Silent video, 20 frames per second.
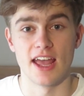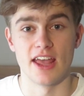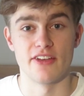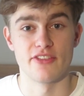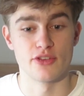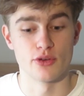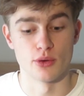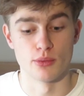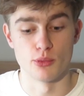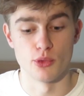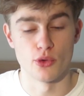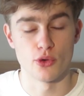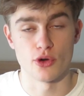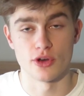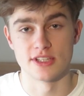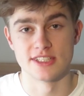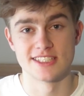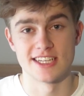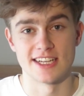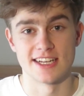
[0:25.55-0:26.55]
if you want more
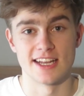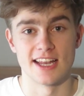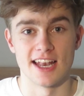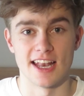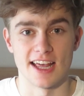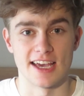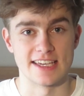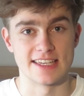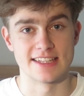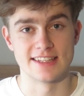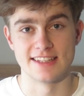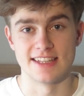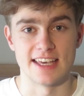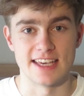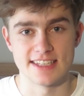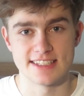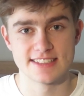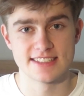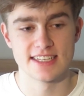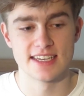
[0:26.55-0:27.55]
content like
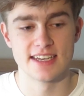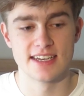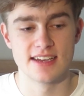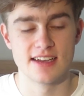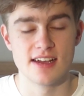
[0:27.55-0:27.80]
this.